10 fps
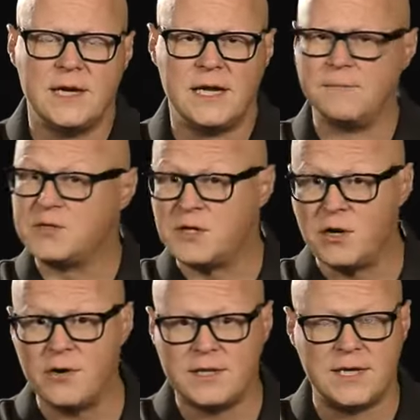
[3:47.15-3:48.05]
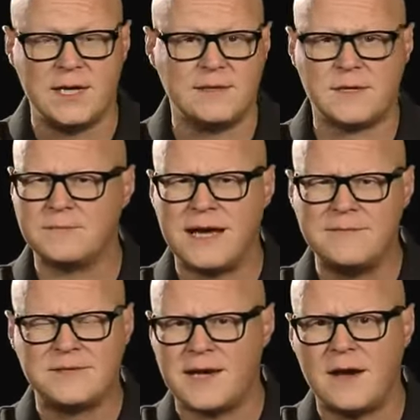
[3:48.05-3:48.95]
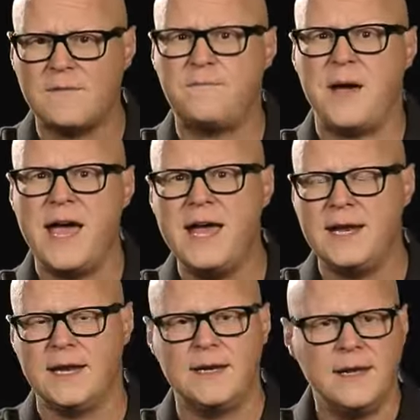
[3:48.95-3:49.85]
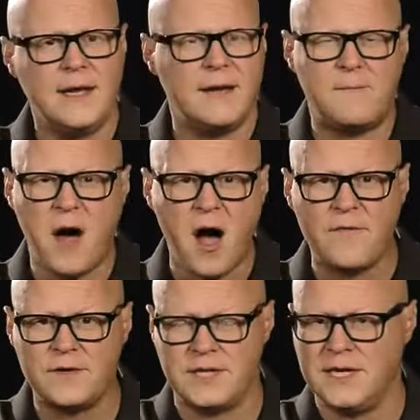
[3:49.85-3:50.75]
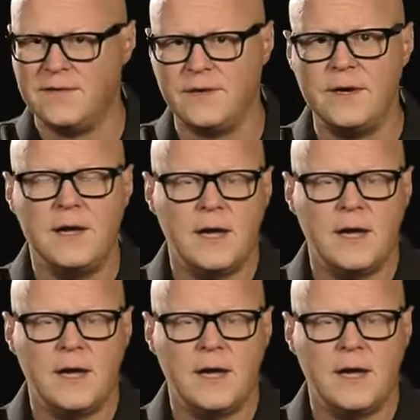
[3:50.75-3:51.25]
in obscurity, sometimes out of pain and poverty even,